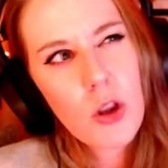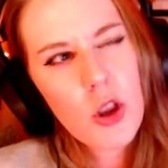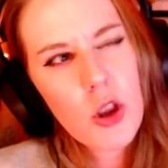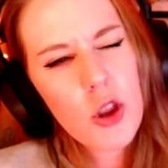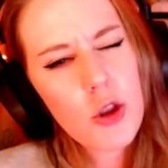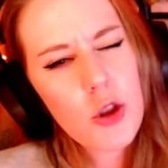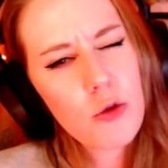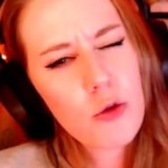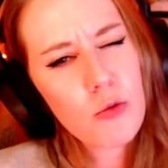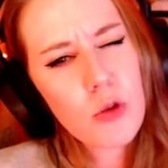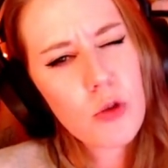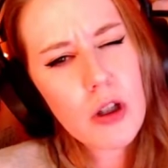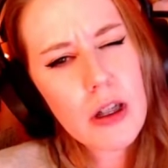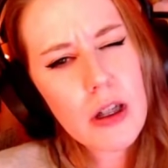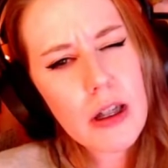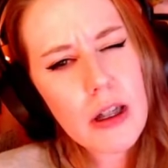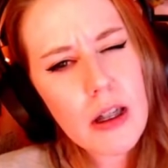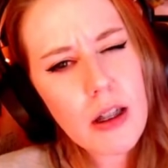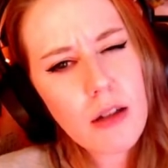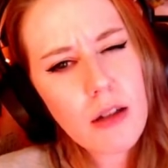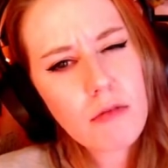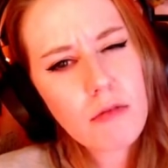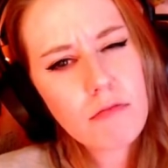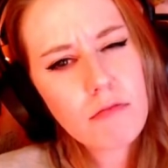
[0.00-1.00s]

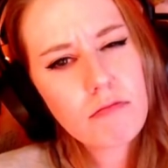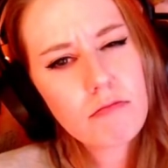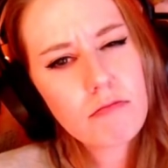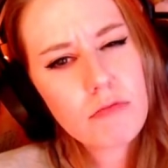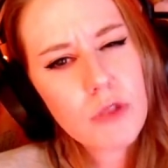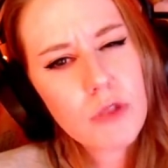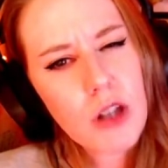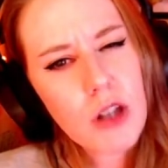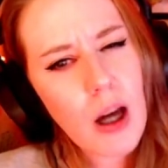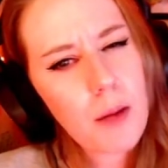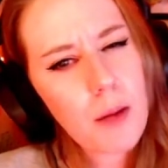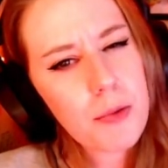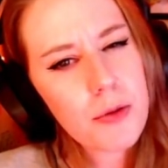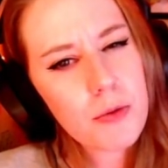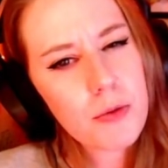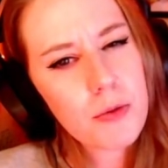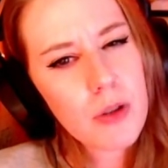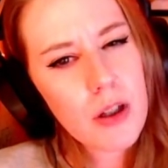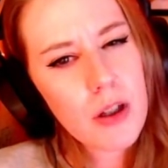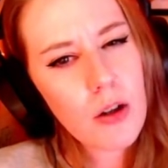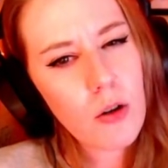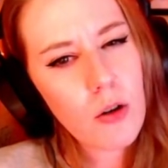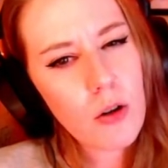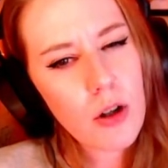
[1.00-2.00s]
three top
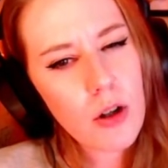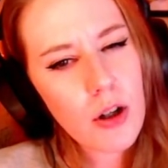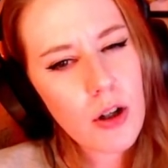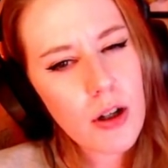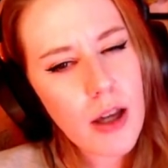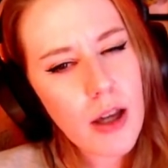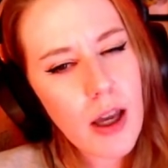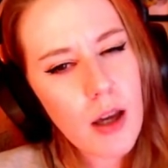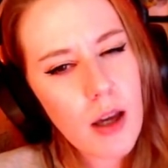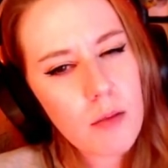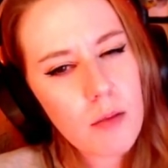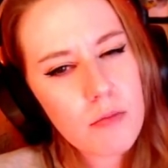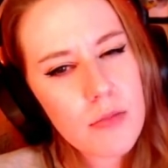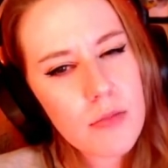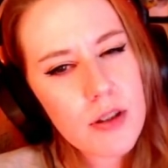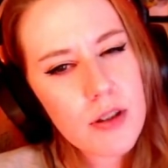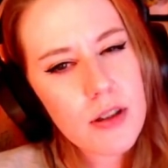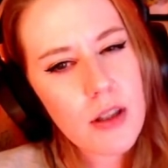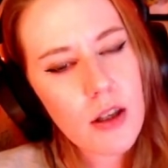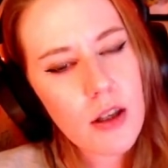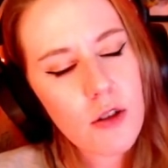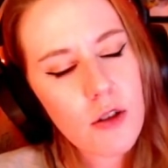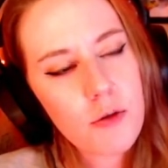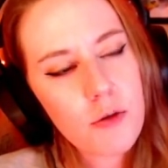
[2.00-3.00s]
three horror games
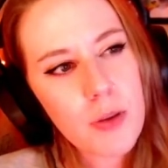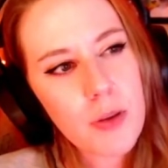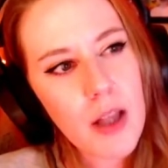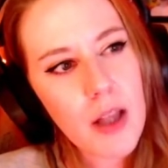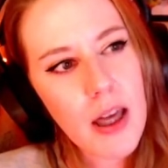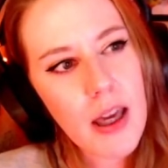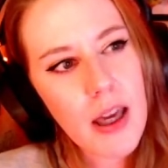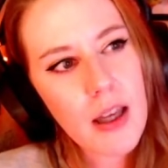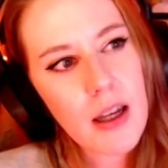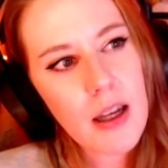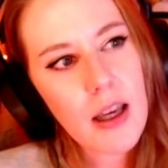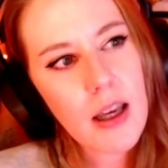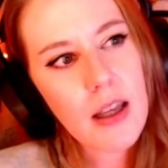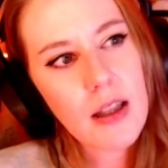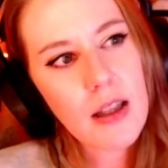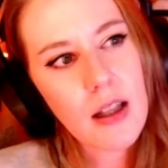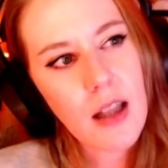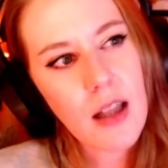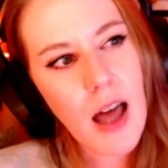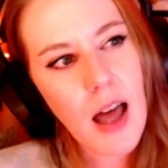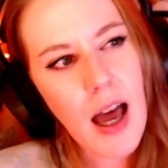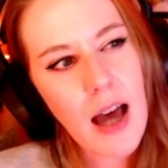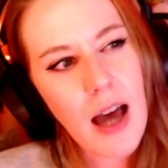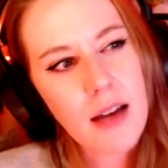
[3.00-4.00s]
that you've played in the
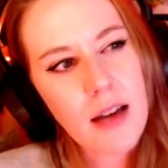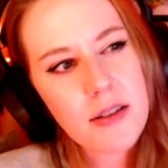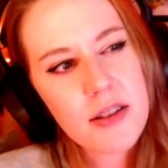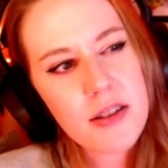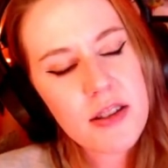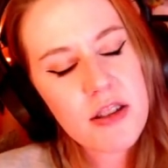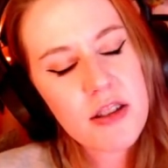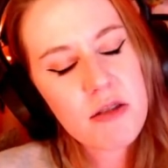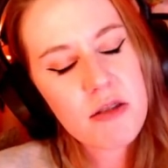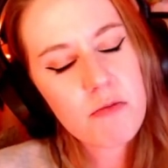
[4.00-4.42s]
last